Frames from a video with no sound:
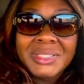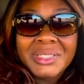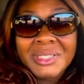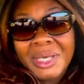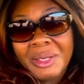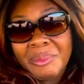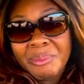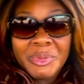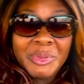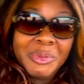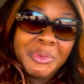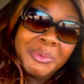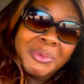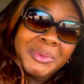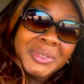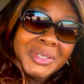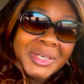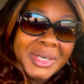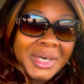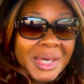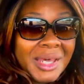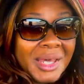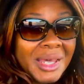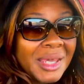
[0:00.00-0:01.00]
up, you
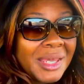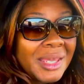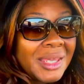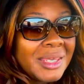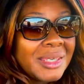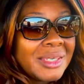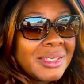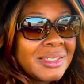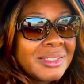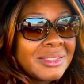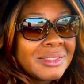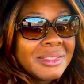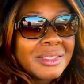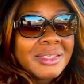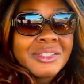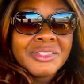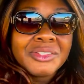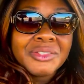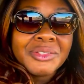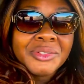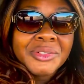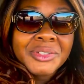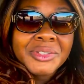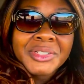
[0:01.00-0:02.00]
guys?
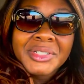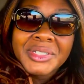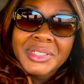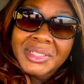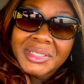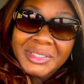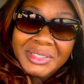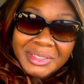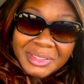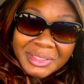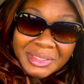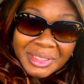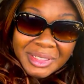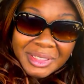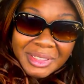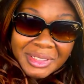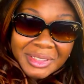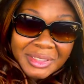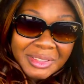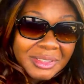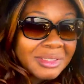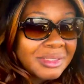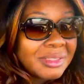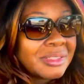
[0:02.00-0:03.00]
It's your good
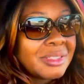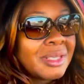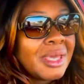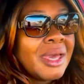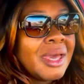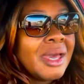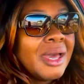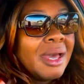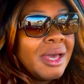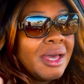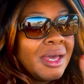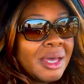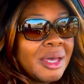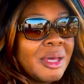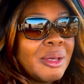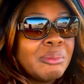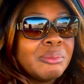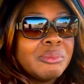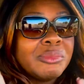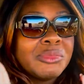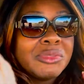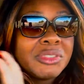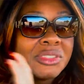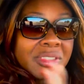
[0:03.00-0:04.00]
sis,
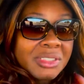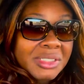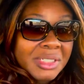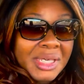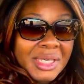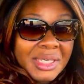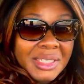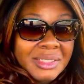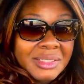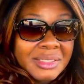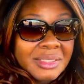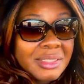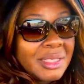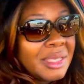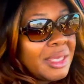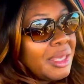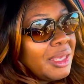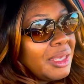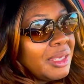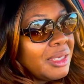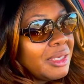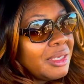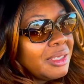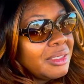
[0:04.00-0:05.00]
ImmJuss,
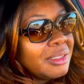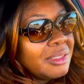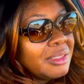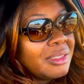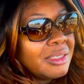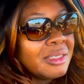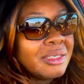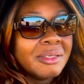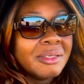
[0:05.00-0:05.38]
and